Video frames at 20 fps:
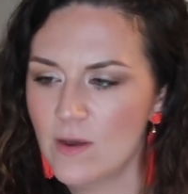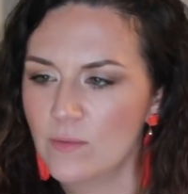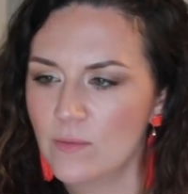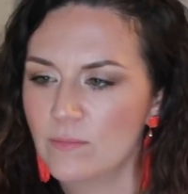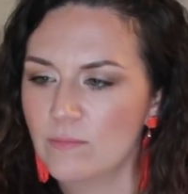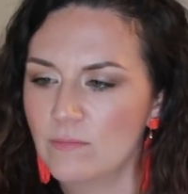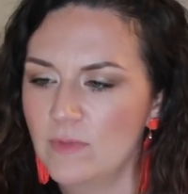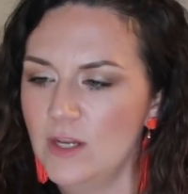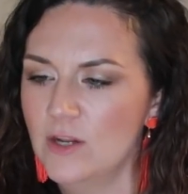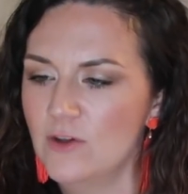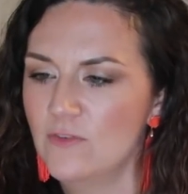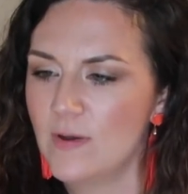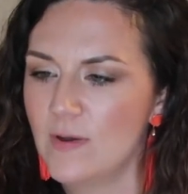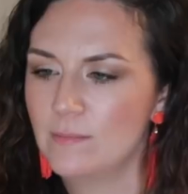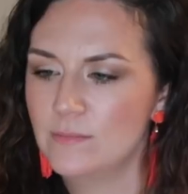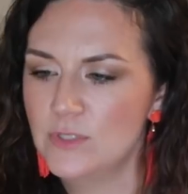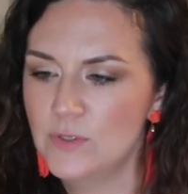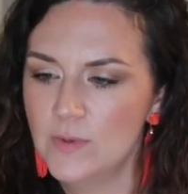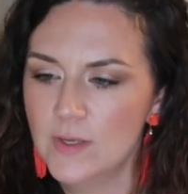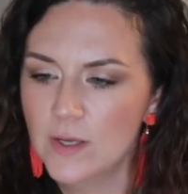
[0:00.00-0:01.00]
and you know, if
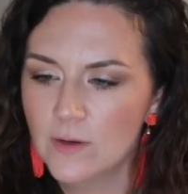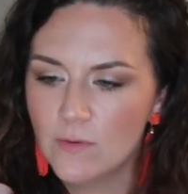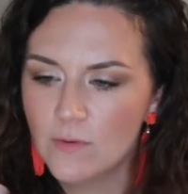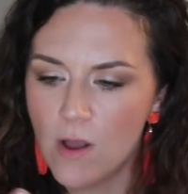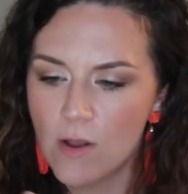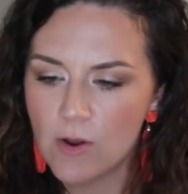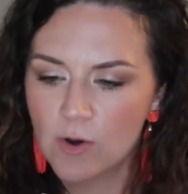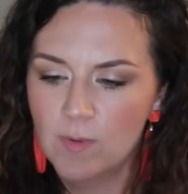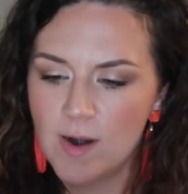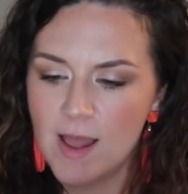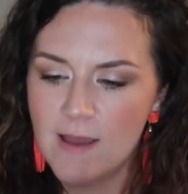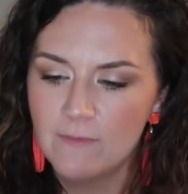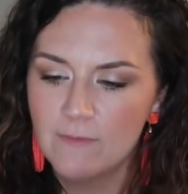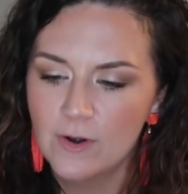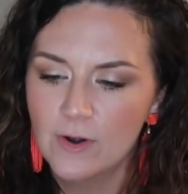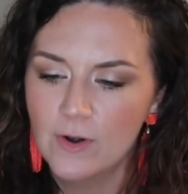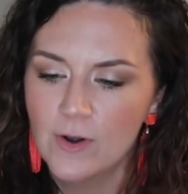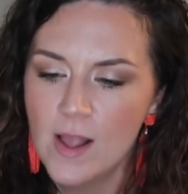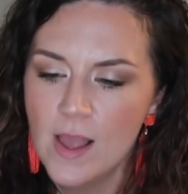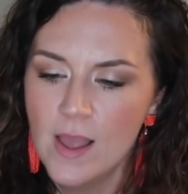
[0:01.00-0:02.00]
I'm doing it wrong or
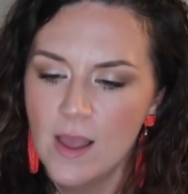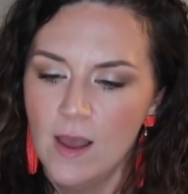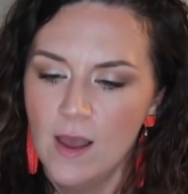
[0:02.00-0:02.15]
whatever,